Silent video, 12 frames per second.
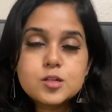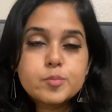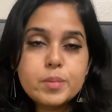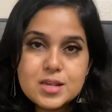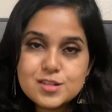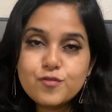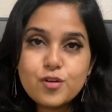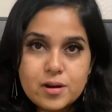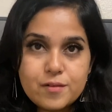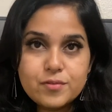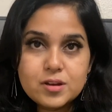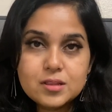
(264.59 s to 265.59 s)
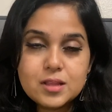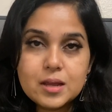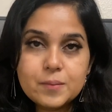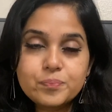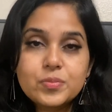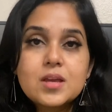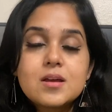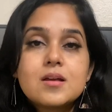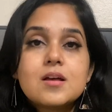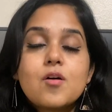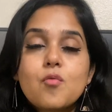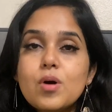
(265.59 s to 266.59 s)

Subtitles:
space for everything.